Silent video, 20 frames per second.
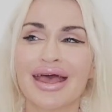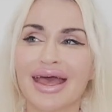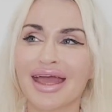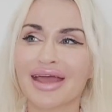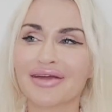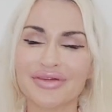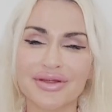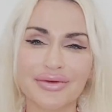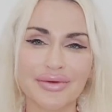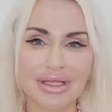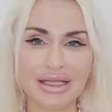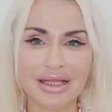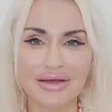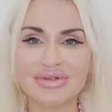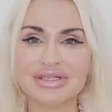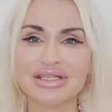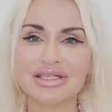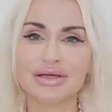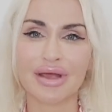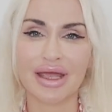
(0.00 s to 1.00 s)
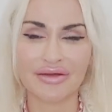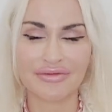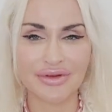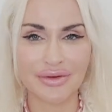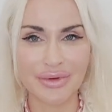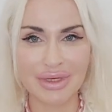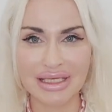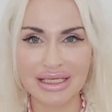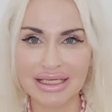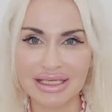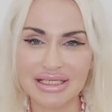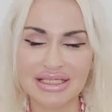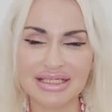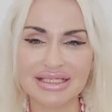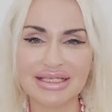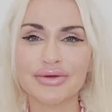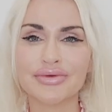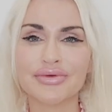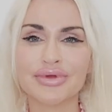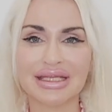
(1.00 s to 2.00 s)
Everyone loves you. Everyone needs
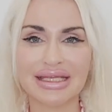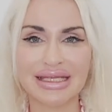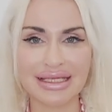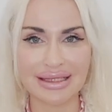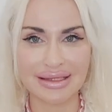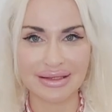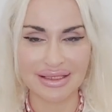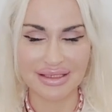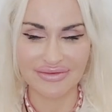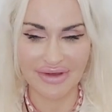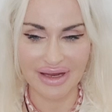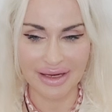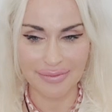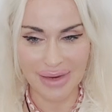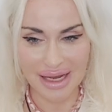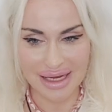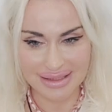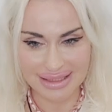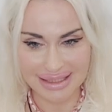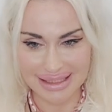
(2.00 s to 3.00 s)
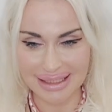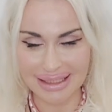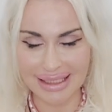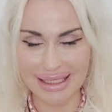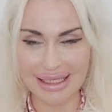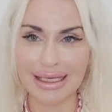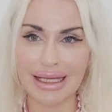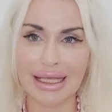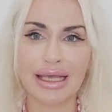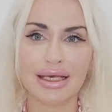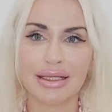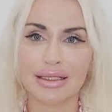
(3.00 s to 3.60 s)
you. We need the divine masculine.